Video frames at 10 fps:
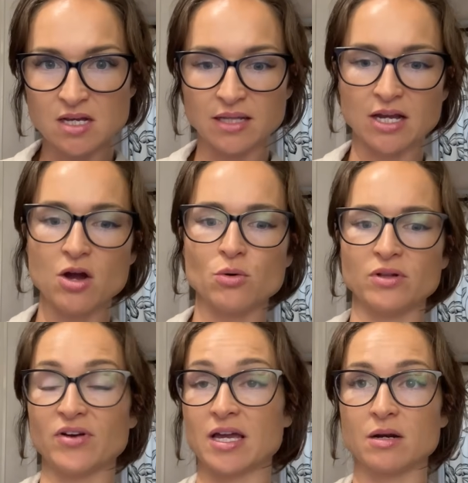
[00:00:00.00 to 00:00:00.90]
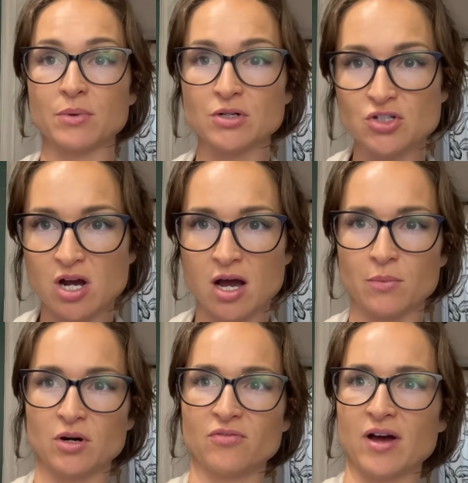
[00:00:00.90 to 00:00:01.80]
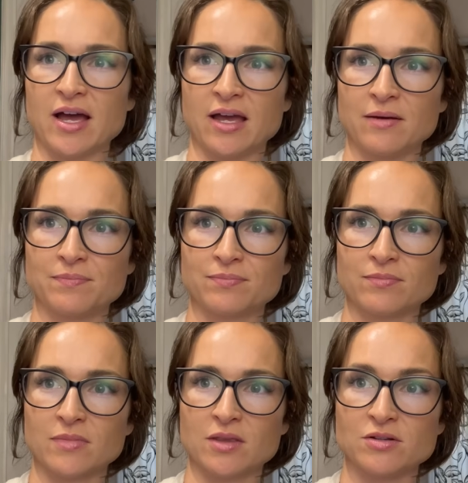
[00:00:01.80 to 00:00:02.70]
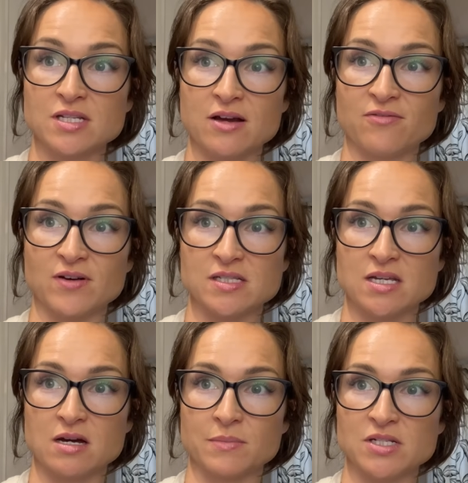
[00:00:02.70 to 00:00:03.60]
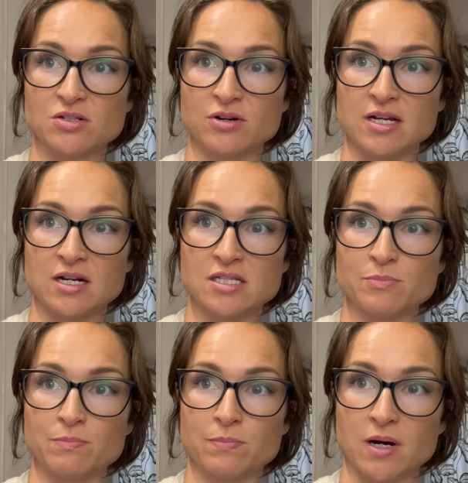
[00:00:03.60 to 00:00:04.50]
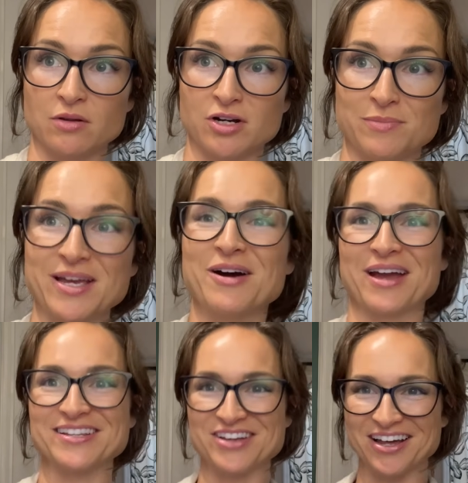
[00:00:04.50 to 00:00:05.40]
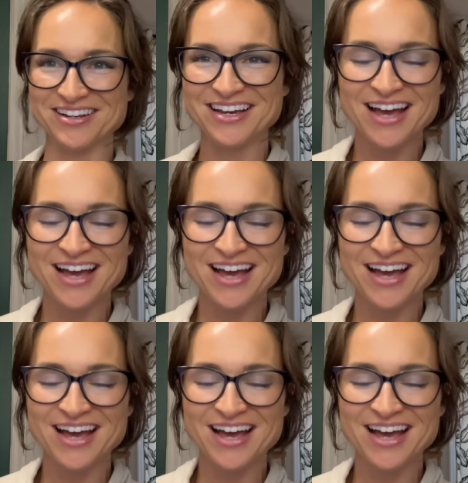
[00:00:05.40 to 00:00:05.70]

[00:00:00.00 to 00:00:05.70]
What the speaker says: Like, oh, well, if I get a better job, or there's like a fuzzy on my screen and it's bothering me. Okay, it's gone.